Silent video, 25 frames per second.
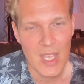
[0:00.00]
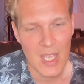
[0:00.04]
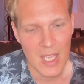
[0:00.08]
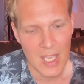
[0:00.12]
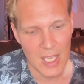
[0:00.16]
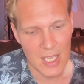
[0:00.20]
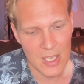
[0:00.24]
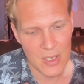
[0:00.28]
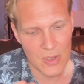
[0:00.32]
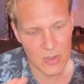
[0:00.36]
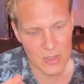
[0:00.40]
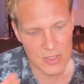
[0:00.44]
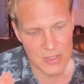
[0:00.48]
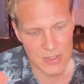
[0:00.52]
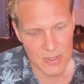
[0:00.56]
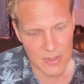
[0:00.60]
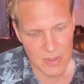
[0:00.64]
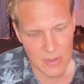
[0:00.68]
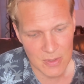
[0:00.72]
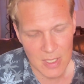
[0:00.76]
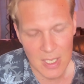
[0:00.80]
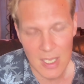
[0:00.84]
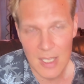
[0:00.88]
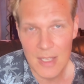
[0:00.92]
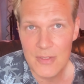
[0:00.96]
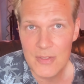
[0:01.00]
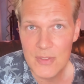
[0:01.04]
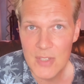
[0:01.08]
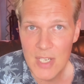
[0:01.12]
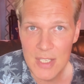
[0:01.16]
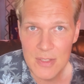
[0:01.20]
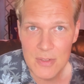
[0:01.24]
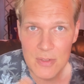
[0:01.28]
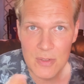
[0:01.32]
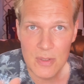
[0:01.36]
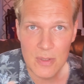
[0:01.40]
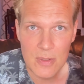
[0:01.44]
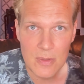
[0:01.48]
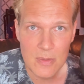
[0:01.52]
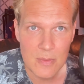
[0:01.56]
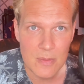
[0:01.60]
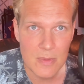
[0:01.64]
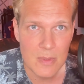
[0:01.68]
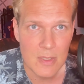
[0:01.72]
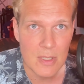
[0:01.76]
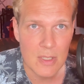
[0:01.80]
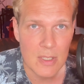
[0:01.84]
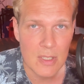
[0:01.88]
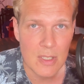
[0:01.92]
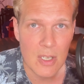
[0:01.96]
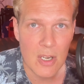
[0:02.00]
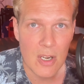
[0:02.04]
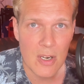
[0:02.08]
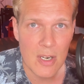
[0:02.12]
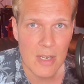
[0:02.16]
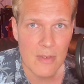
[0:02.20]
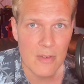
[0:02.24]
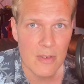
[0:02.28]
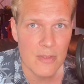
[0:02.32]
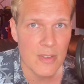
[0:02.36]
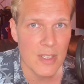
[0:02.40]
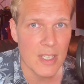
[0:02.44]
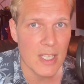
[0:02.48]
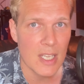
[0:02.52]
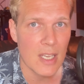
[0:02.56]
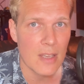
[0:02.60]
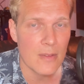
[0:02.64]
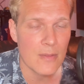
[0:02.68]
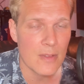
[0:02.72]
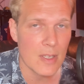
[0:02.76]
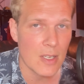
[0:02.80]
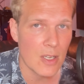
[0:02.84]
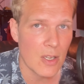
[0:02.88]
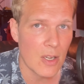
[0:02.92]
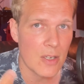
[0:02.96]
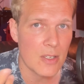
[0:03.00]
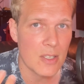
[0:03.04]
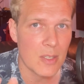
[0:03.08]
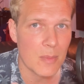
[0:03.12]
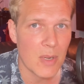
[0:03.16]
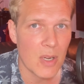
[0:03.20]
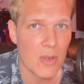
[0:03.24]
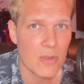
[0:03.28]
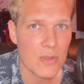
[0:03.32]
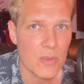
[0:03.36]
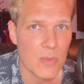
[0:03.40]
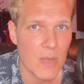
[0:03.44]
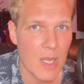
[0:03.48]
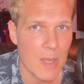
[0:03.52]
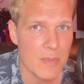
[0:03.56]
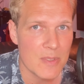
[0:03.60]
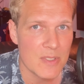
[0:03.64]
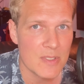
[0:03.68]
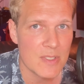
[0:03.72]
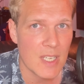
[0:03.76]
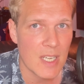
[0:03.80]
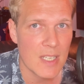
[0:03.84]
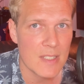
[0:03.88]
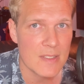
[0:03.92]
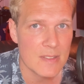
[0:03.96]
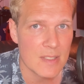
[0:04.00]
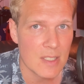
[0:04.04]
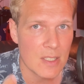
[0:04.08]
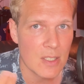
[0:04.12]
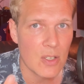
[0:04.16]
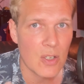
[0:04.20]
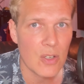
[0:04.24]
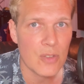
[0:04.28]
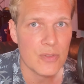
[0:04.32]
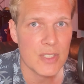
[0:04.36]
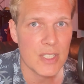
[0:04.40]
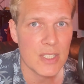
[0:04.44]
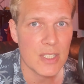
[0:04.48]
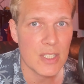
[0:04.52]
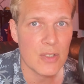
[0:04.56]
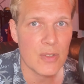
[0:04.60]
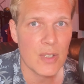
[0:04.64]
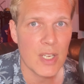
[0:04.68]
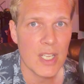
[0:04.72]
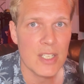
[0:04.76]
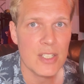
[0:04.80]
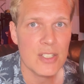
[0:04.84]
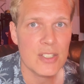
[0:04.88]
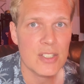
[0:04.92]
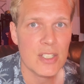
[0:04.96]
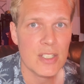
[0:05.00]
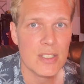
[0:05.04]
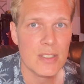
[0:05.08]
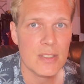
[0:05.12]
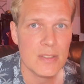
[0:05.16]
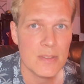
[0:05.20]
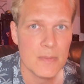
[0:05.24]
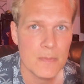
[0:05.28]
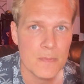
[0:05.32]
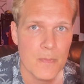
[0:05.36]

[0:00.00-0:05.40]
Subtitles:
And also I try to learn everything I've learned about websites and content creation.